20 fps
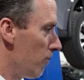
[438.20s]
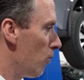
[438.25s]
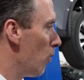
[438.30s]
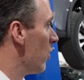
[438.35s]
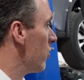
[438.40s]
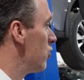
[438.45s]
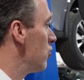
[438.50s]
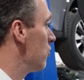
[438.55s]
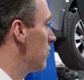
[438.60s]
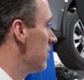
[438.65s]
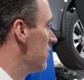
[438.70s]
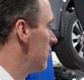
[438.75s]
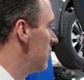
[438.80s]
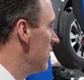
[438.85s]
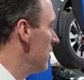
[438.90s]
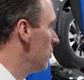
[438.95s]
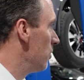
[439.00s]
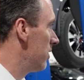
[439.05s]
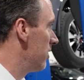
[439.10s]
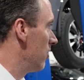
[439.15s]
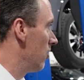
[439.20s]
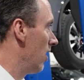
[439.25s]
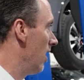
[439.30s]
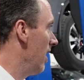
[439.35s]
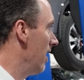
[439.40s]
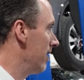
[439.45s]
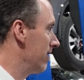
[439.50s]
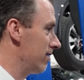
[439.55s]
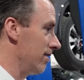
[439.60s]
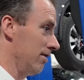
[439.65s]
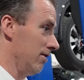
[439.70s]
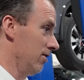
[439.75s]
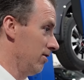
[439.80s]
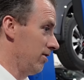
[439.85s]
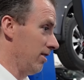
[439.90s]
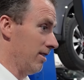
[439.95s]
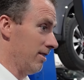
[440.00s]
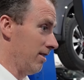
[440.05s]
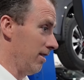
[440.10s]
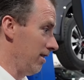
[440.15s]
what you can see with your eyes, it
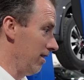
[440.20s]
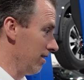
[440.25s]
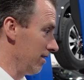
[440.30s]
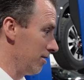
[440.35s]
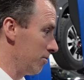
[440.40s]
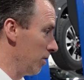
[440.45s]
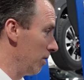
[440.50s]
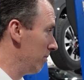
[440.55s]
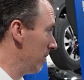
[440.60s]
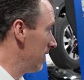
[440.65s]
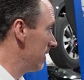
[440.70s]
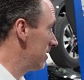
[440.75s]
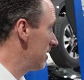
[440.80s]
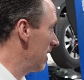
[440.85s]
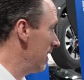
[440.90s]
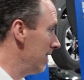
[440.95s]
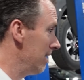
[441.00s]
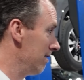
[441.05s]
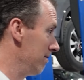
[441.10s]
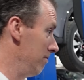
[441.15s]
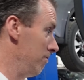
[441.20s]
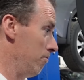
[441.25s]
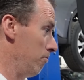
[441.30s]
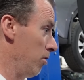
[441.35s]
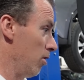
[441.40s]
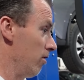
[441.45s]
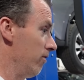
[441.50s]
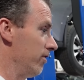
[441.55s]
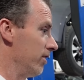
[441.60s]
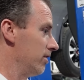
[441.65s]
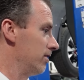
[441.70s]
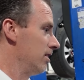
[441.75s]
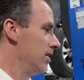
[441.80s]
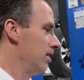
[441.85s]
looks like the thing's been maintained perfect.